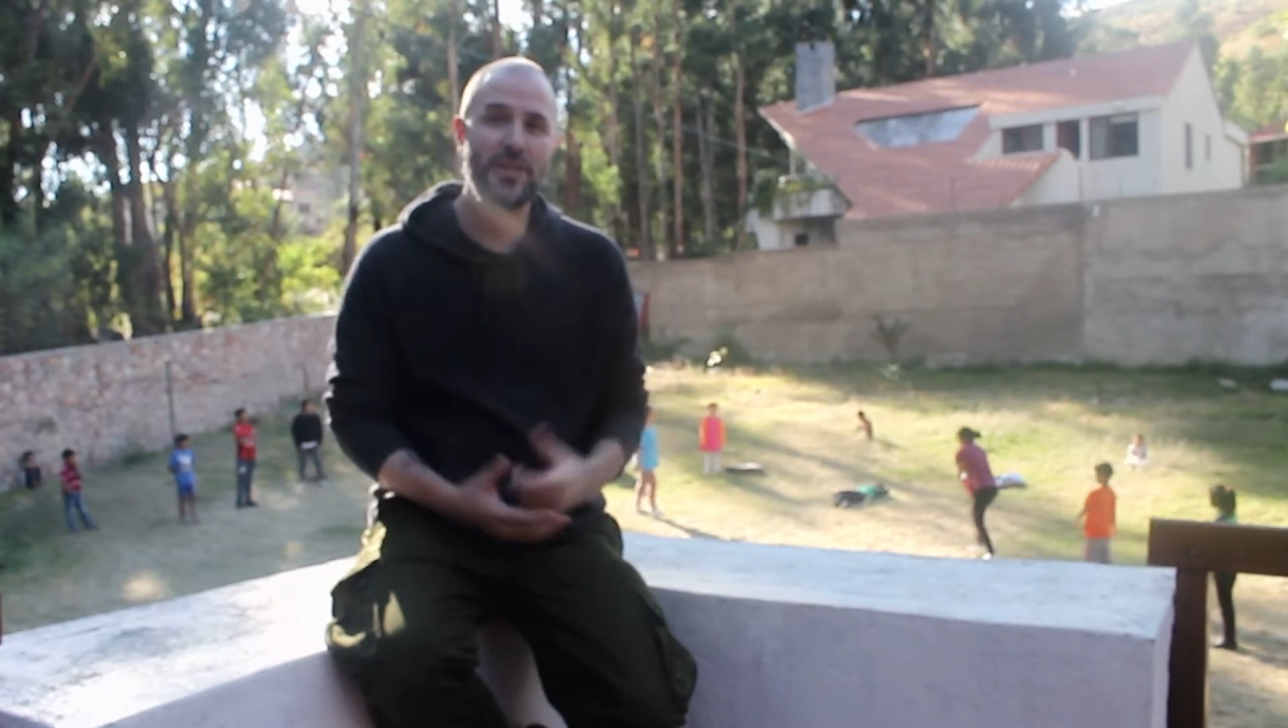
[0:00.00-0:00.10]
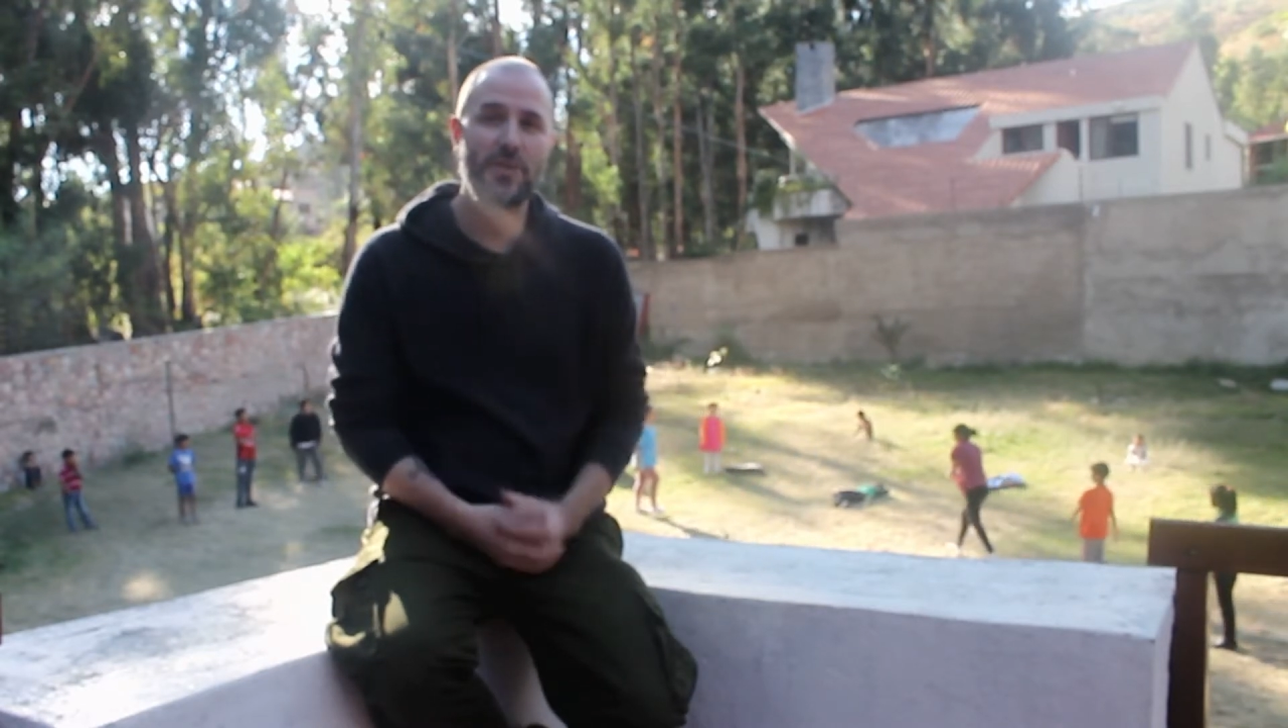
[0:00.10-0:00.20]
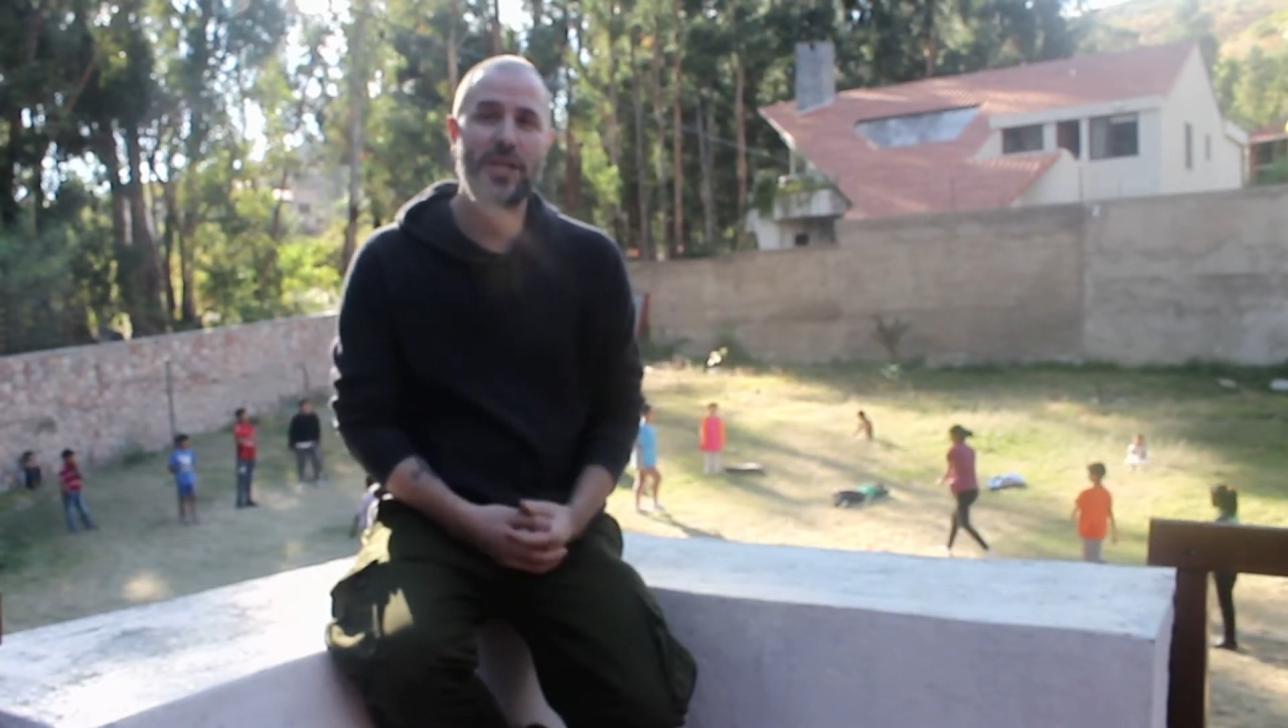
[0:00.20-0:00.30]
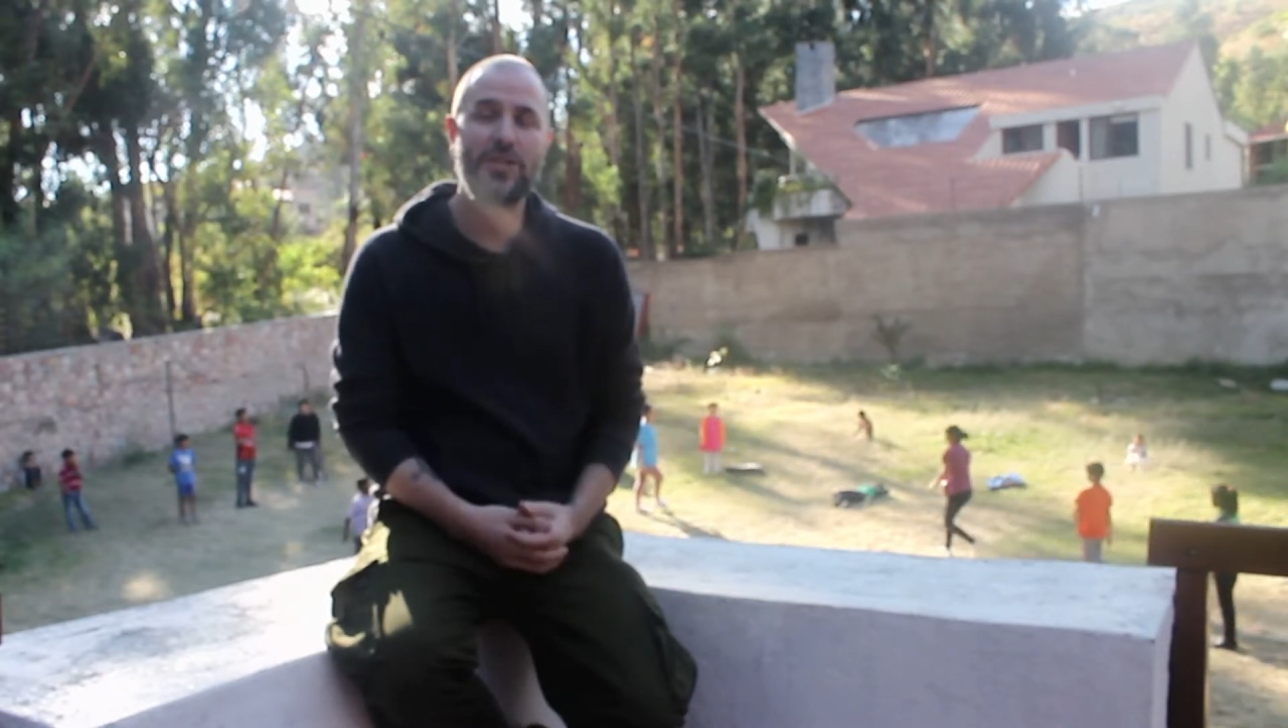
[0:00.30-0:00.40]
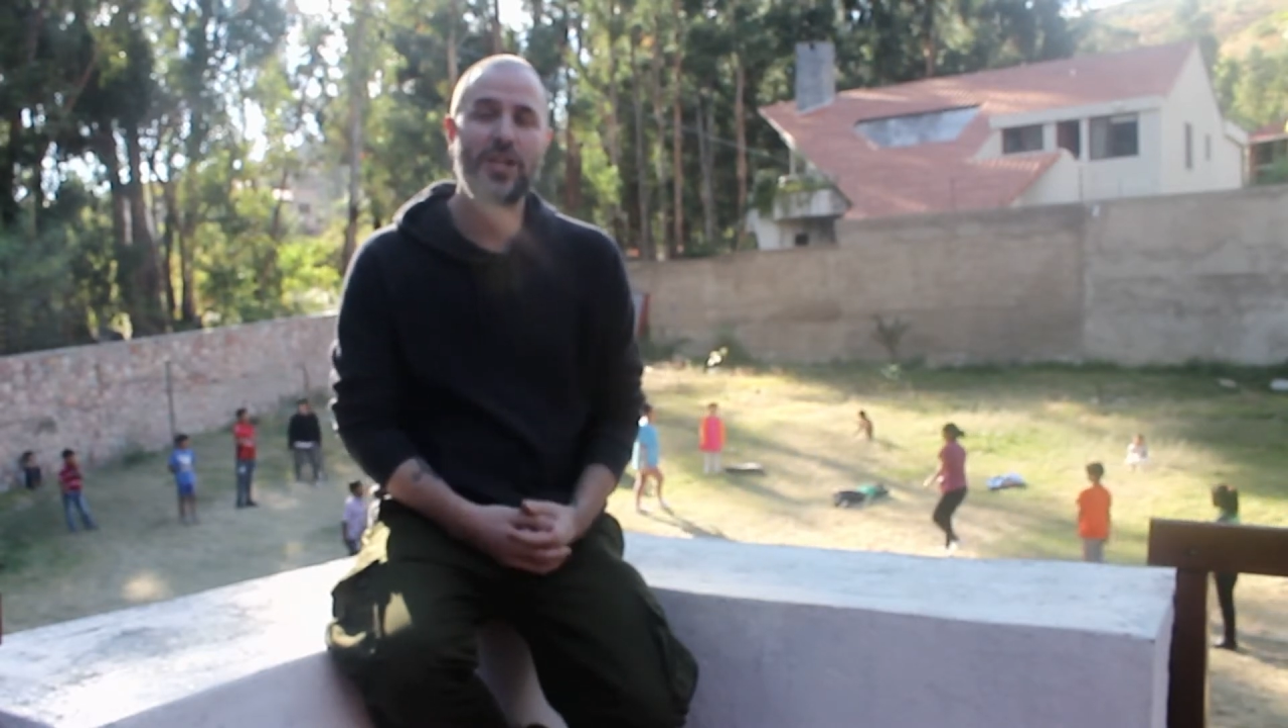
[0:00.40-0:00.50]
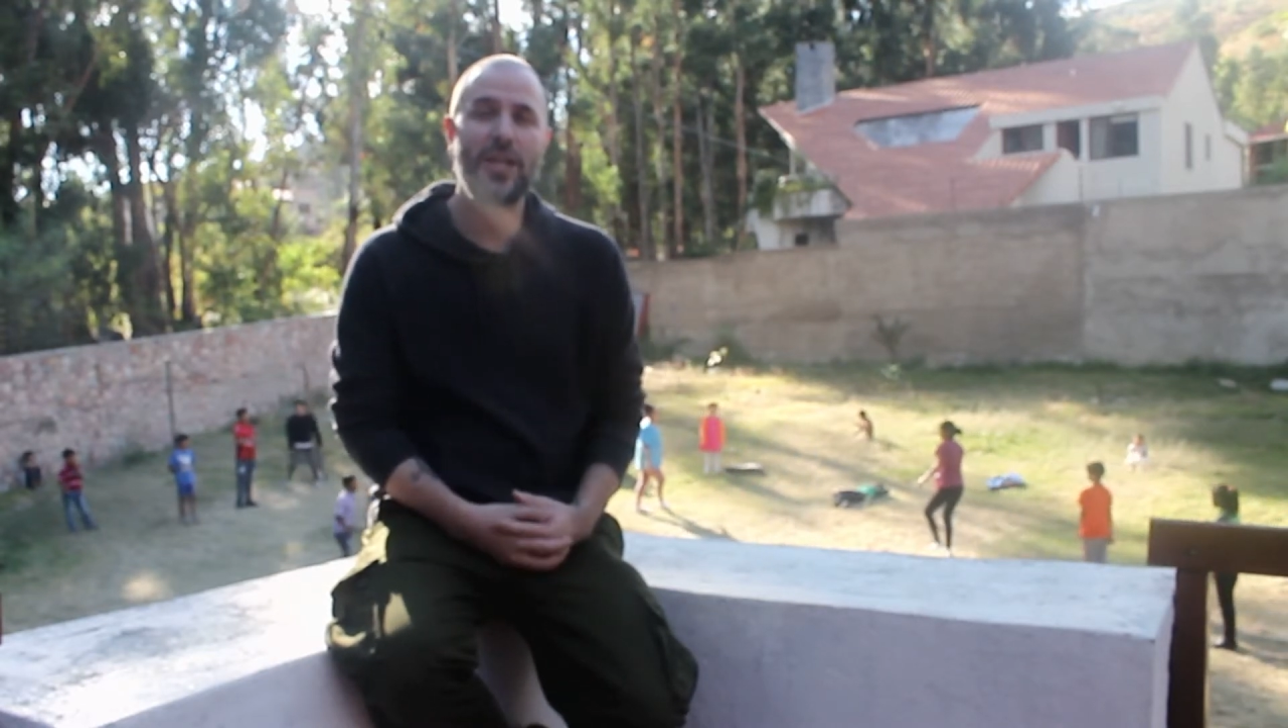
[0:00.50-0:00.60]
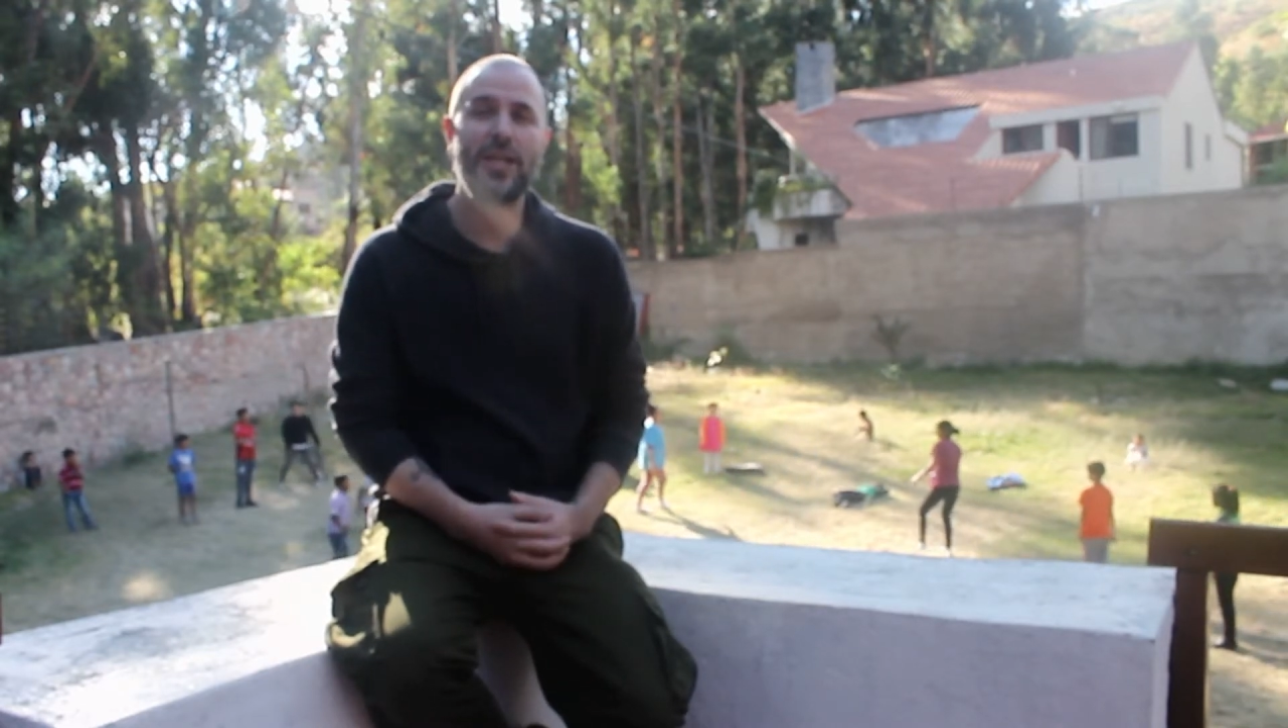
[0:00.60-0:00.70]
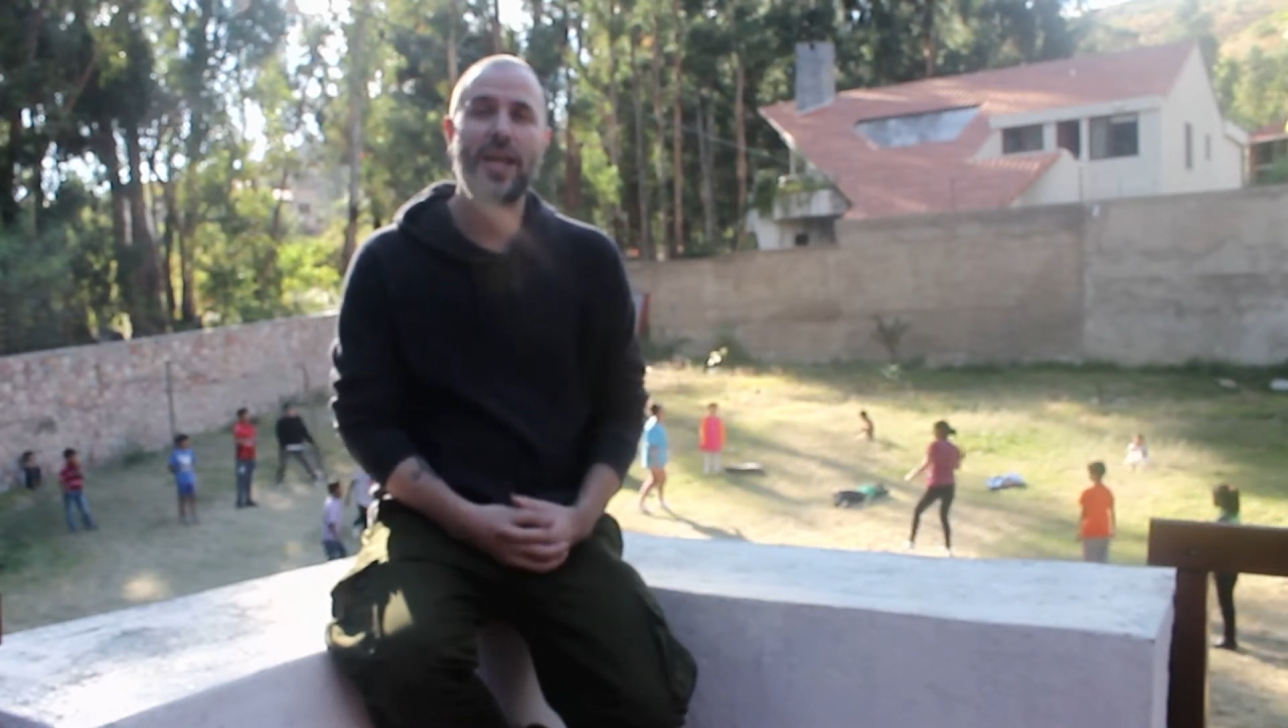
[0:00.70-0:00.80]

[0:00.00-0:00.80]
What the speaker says: the region,